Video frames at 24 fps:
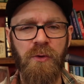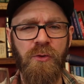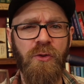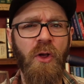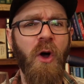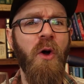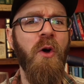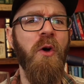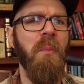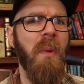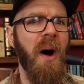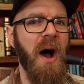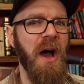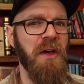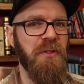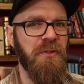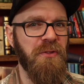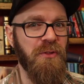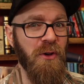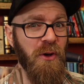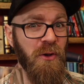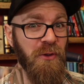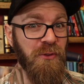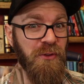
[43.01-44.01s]
So my
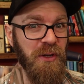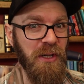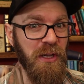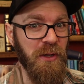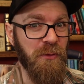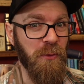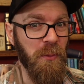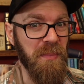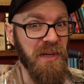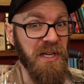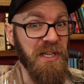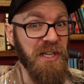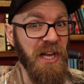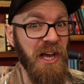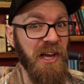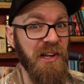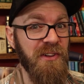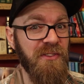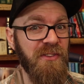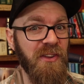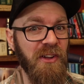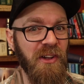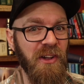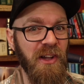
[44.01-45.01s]
thirsty little mead
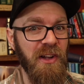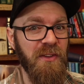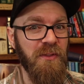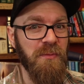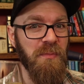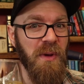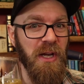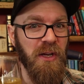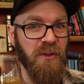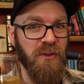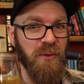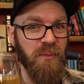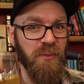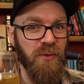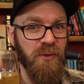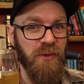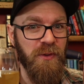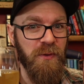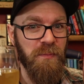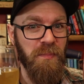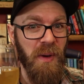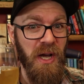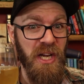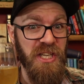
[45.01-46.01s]
heads, let's make some
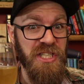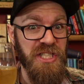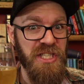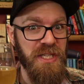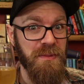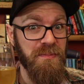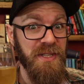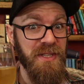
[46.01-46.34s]
spicy